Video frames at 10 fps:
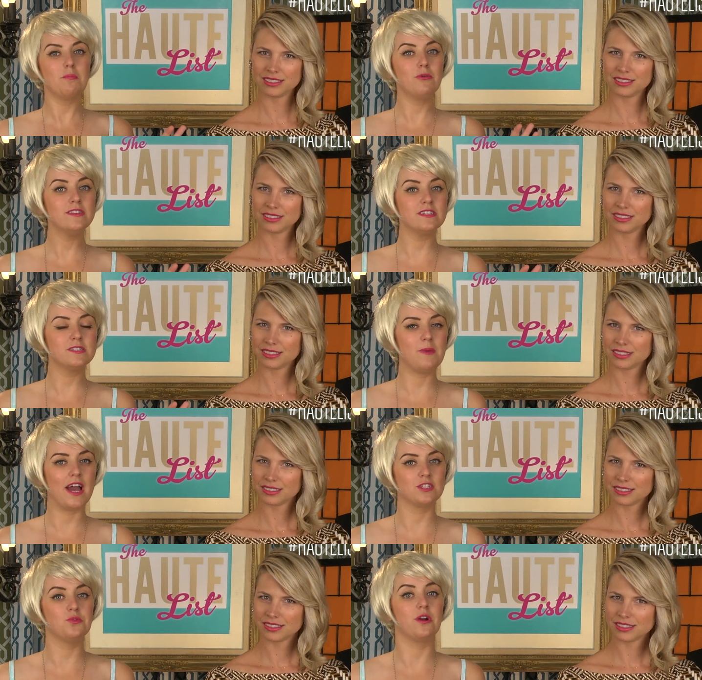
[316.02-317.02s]
Speaker 1: that brings us
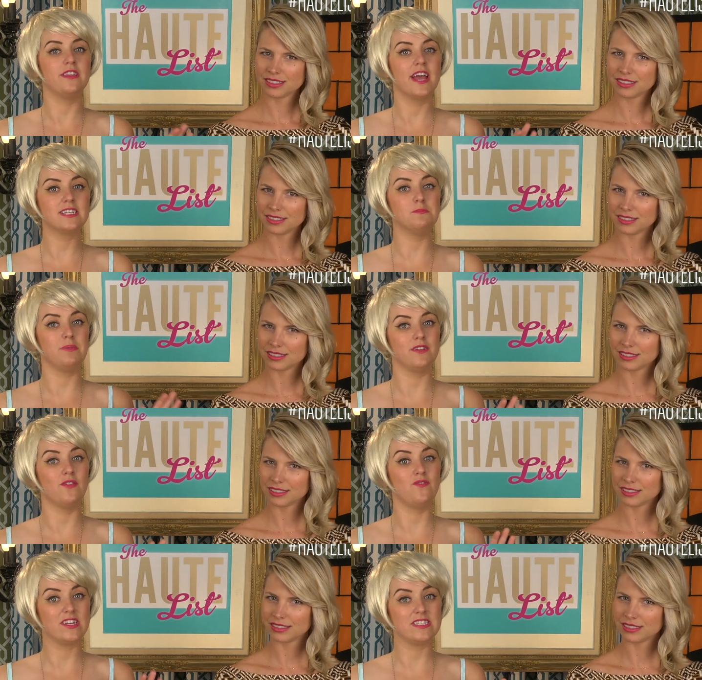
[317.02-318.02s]
back to our next
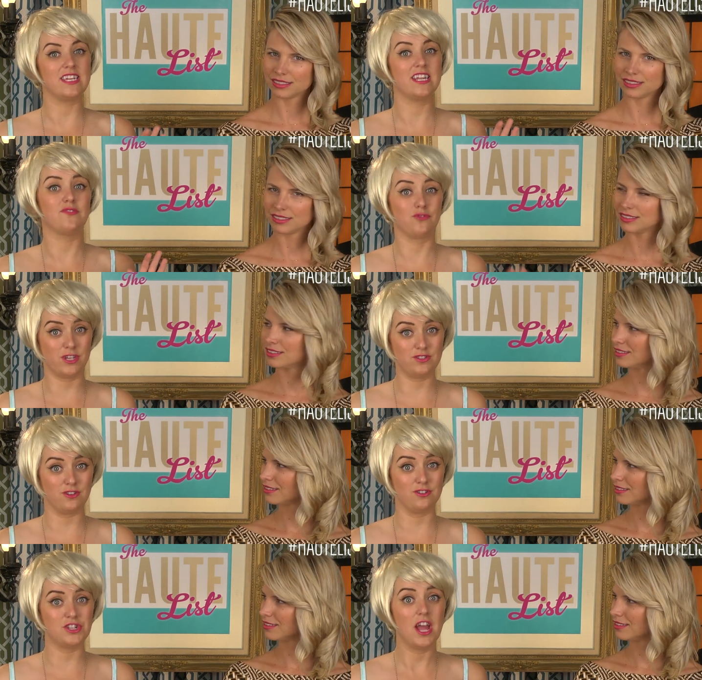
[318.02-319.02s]
bit of investigative research,